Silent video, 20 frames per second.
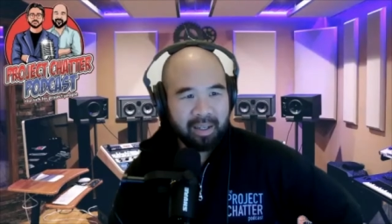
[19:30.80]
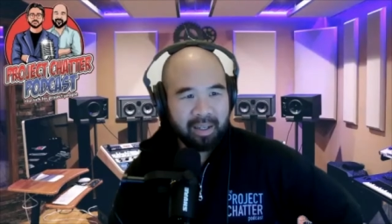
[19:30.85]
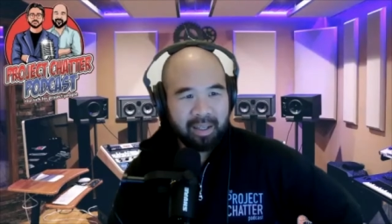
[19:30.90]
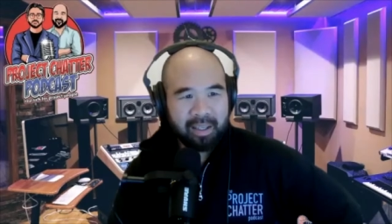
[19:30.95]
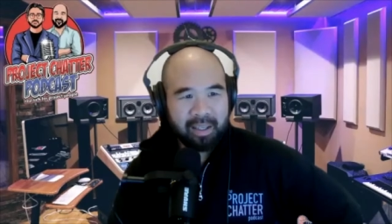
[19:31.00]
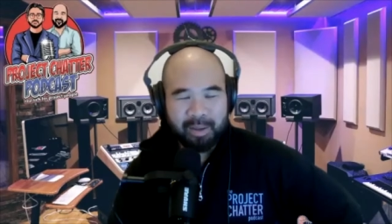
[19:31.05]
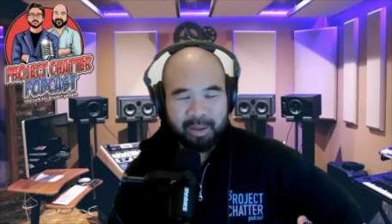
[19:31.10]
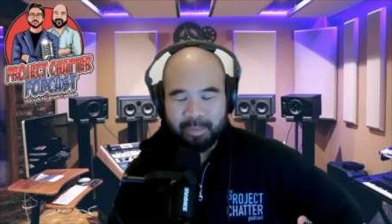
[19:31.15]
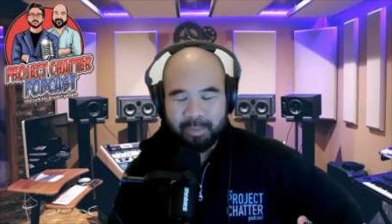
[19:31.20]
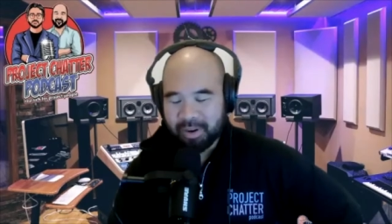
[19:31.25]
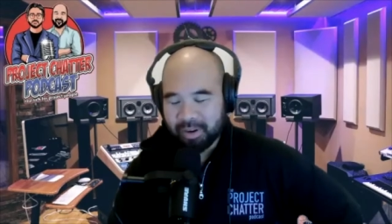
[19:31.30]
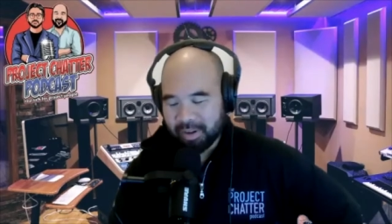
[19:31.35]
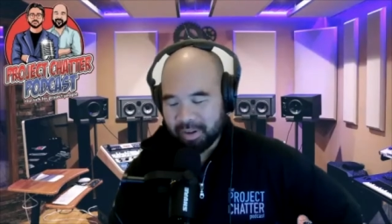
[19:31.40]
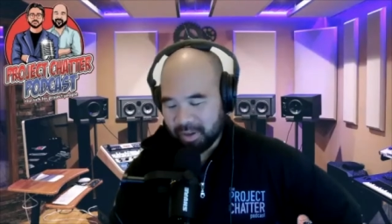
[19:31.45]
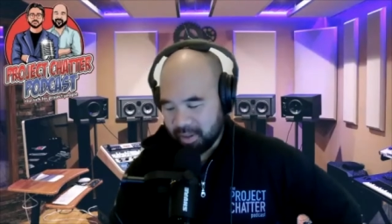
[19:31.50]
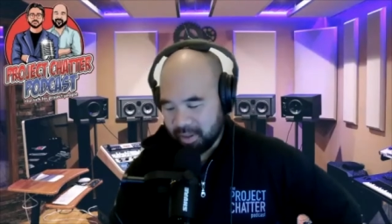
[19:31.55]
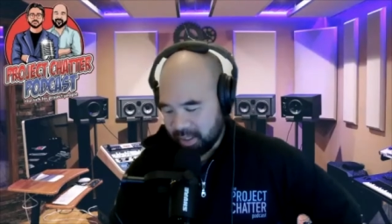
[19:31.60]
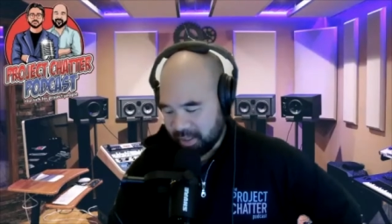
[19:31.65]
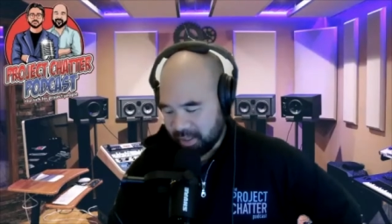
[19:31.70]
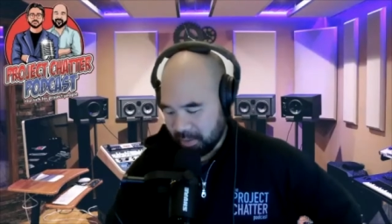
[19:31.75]
Yeah, Americo,
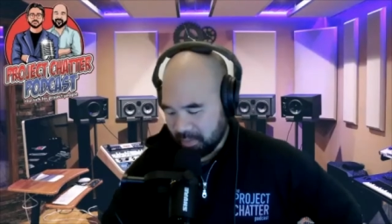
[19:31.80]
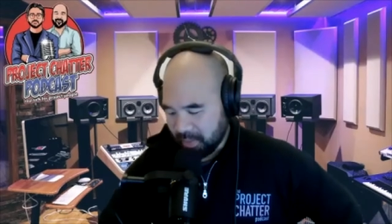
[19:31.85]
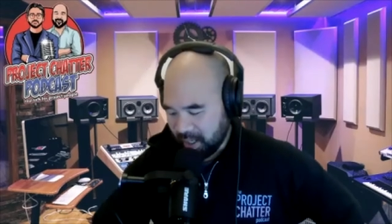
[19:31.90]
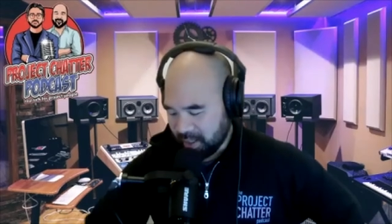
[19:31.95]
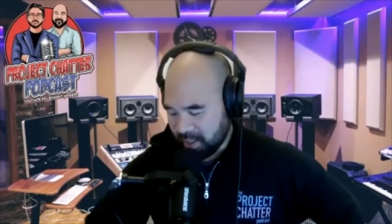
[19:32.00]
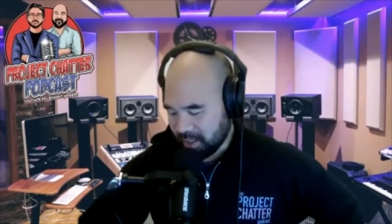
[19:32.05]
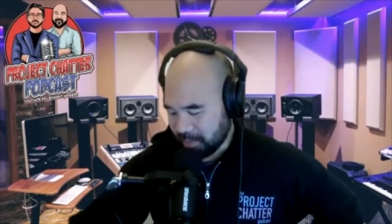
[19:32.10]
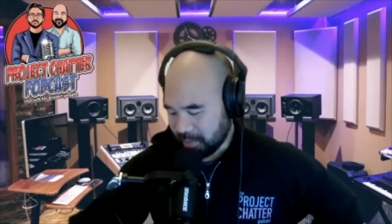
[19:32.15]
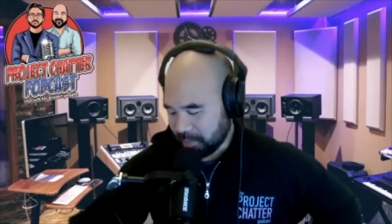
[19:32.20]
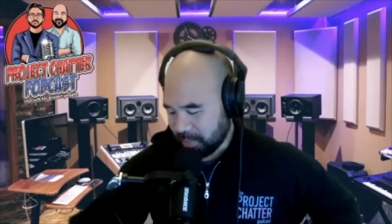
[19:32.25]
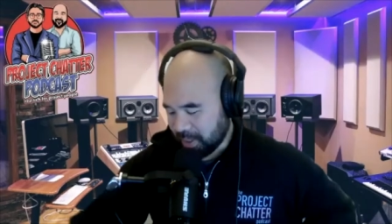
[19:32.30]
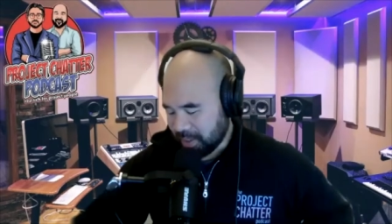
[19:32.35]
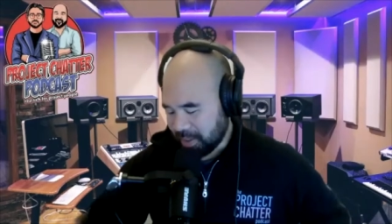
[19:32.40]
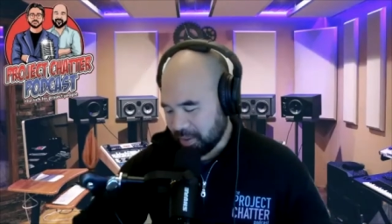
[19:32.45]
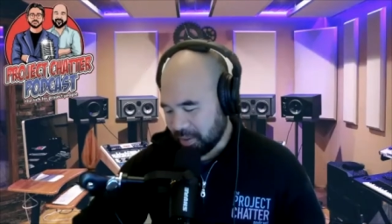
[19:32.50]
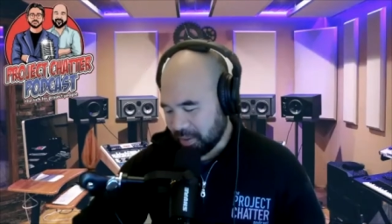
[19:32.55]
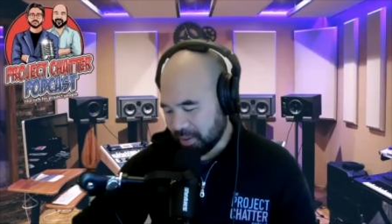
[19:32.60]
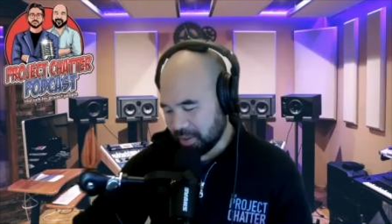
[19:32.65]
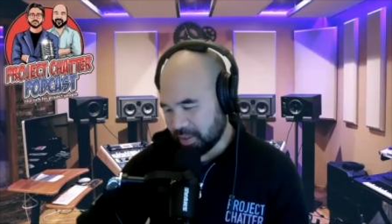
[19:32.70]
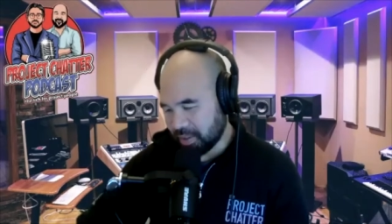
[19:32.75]
that's amazing,
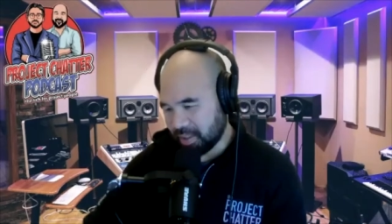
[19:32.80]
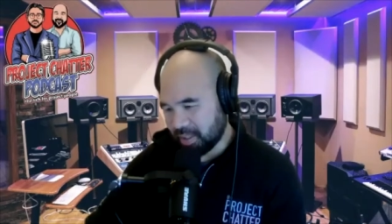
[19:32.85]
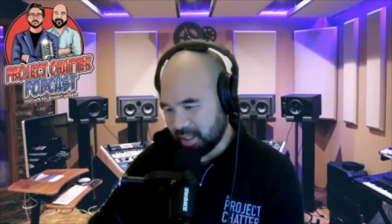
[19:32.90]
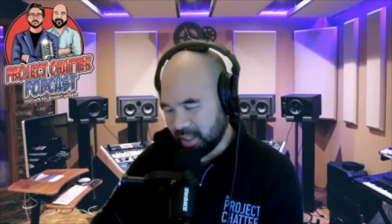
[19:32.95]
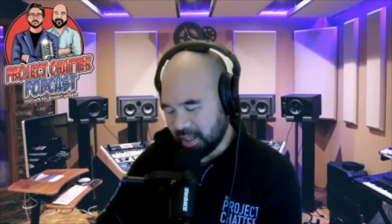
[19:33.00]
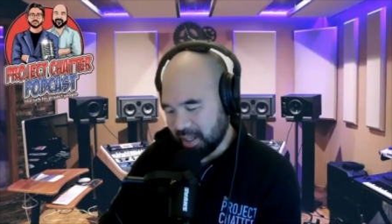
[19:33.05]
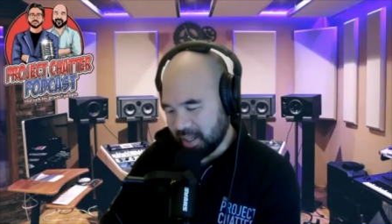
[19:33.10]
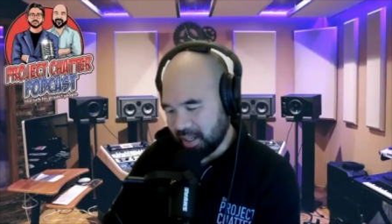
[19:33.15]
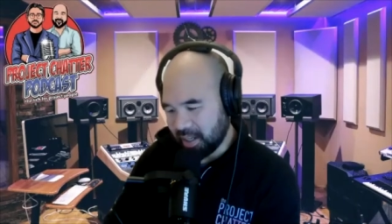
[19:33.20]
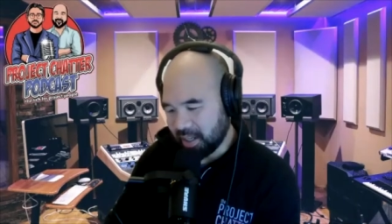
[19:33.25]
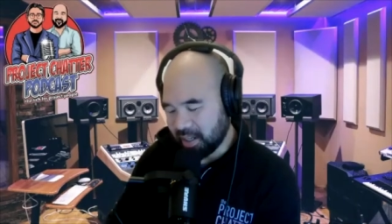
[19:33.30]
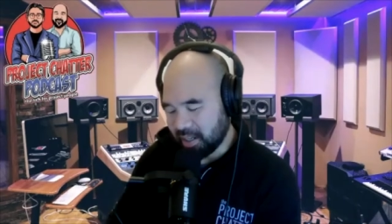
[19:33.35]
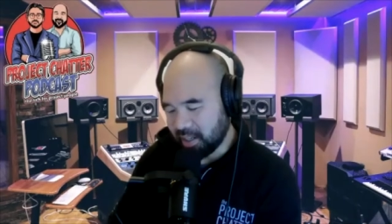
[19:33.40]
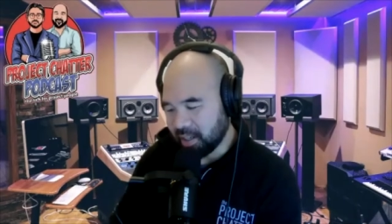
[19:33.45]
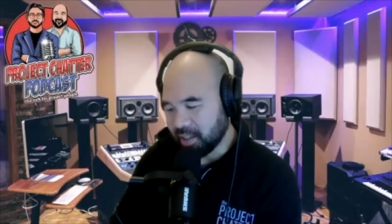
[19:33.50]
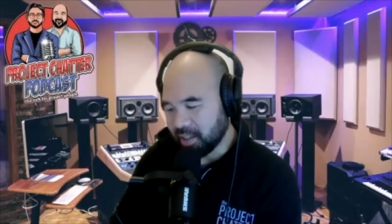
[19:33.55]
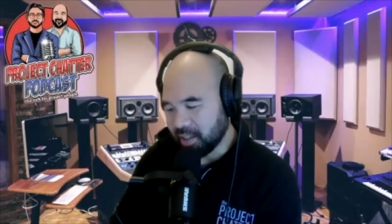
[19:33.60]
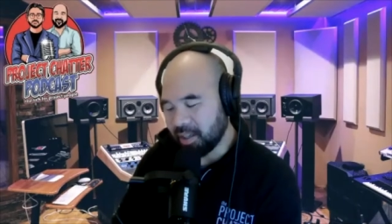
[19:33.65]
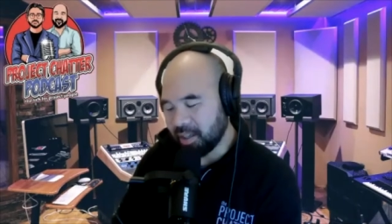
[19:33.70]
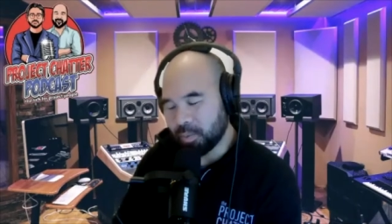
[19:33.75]
because I
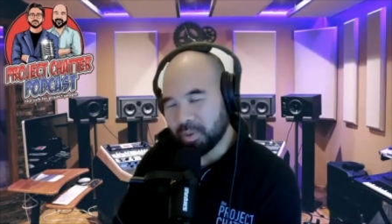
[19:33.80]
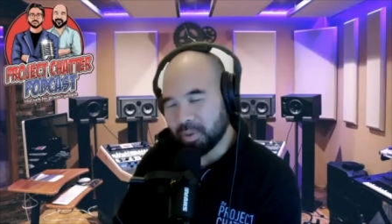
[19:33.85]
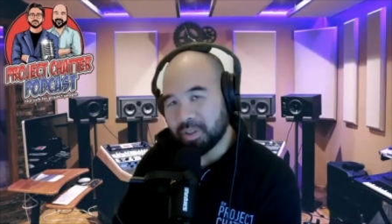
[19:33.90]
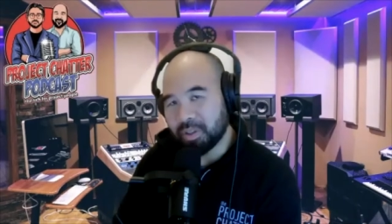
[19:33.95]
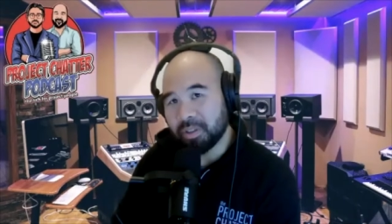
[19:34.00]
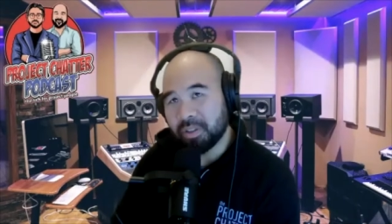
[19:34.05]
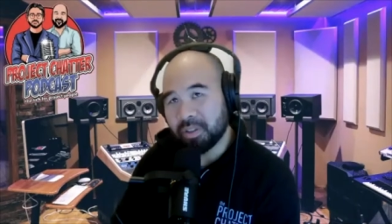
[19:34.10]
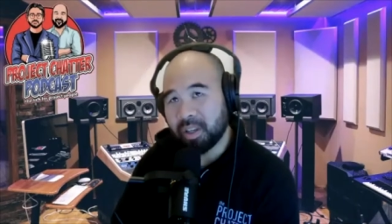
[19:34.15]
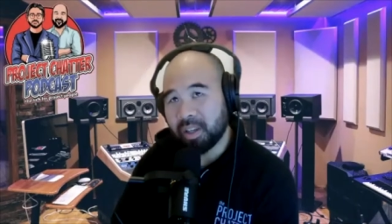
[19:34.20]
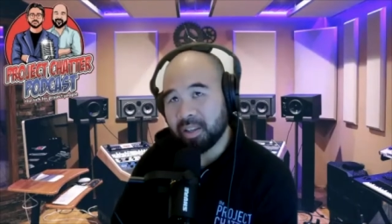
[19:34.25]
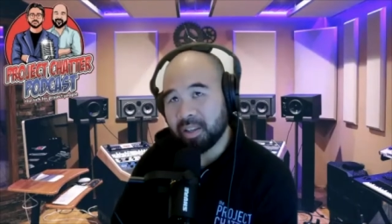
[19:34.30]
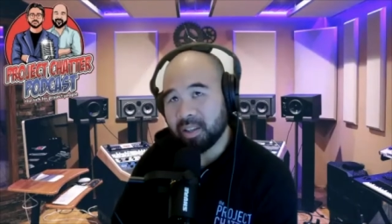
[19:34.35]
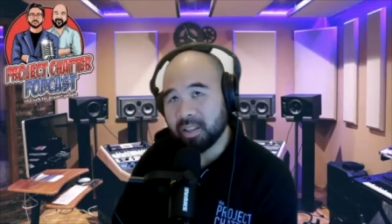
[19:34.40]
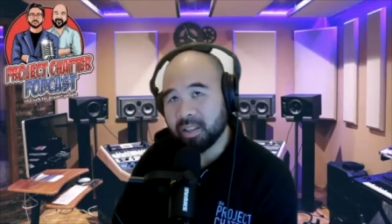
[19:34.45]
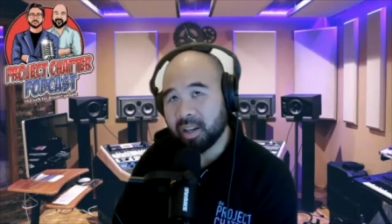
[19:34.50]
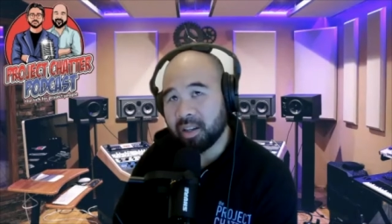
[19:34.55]
think what you're saying is,